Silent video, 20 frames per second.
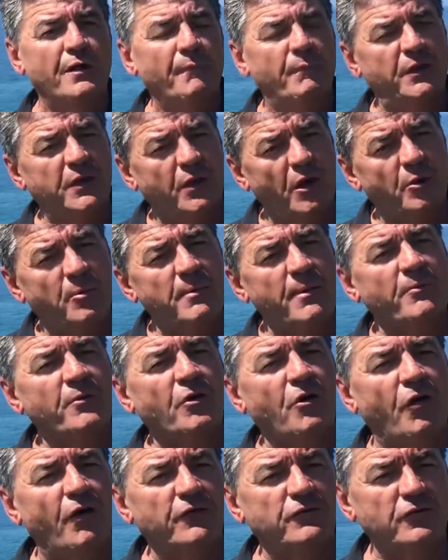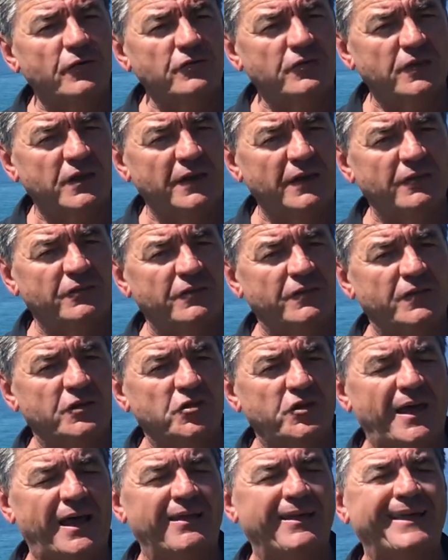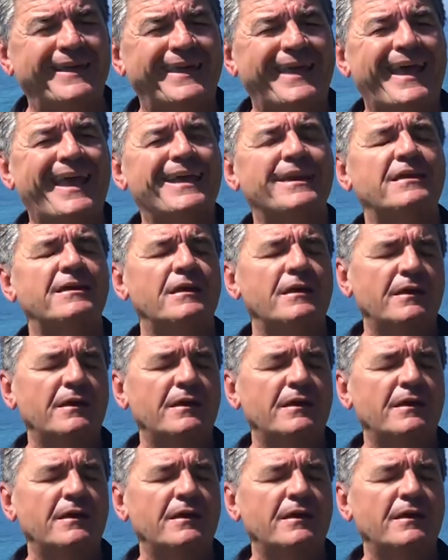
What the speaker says: But you've got to remember, guys, these kingies in the channel, again,